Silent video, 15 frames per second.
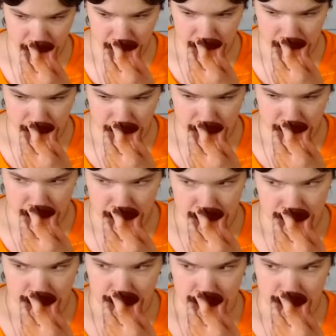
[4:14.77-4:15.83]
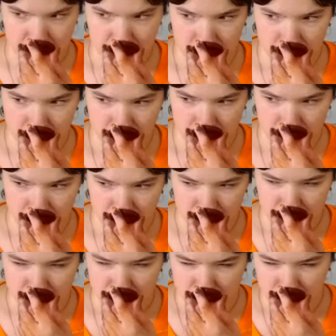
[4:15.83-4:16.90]

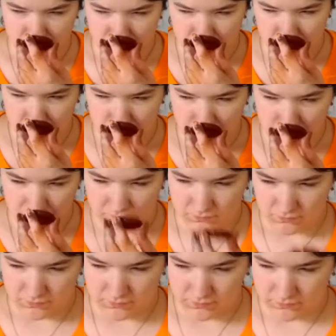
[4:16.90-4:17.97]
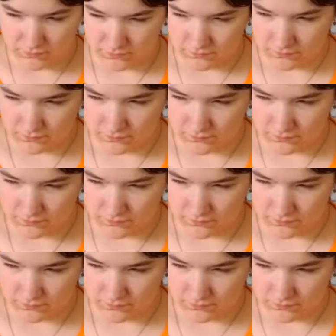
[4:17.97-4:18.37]
Nothing is said.